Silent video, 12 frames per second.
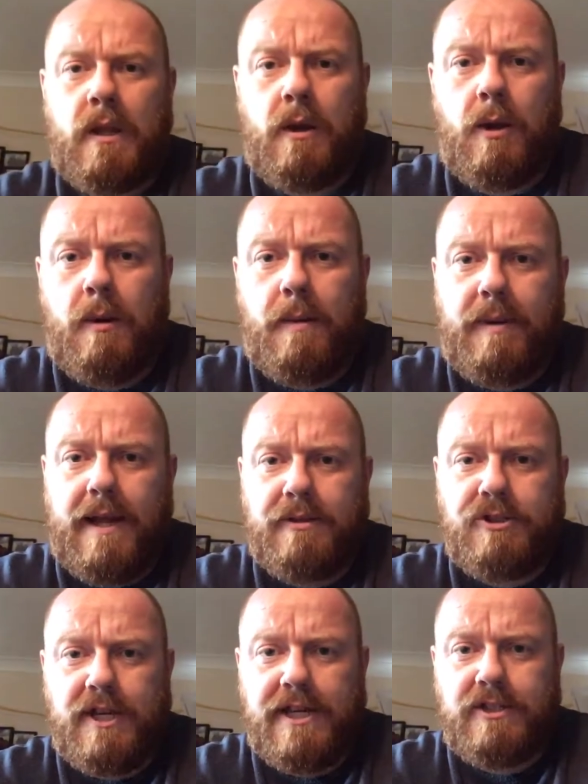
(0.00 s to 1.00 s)
I hope my
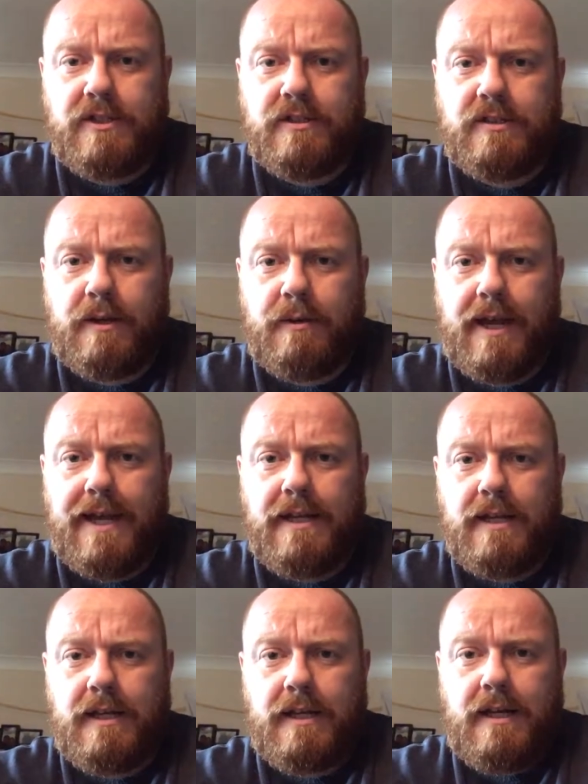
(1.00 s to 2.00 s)
pronunciation is okay.
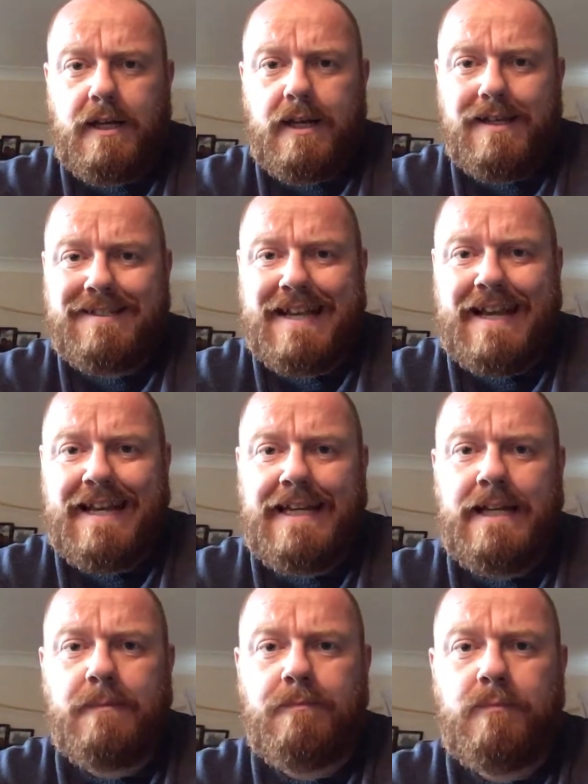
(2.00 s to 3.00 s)

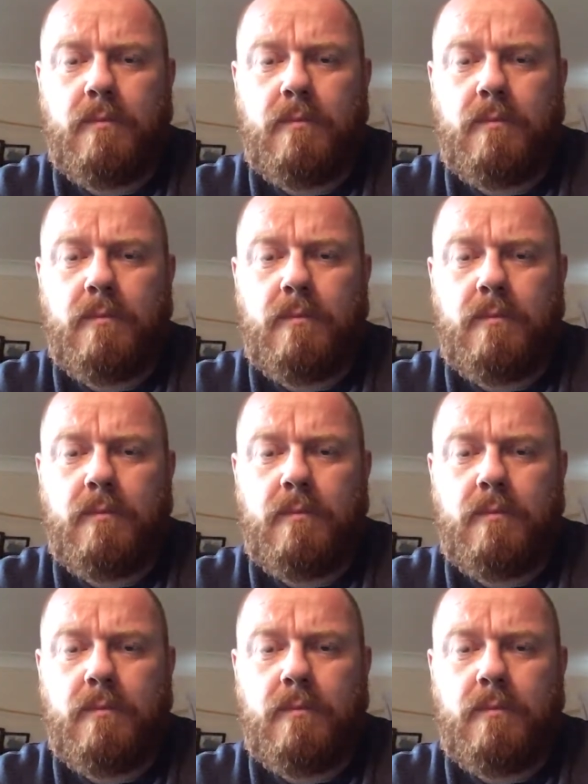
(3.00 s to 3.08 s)
Asahi.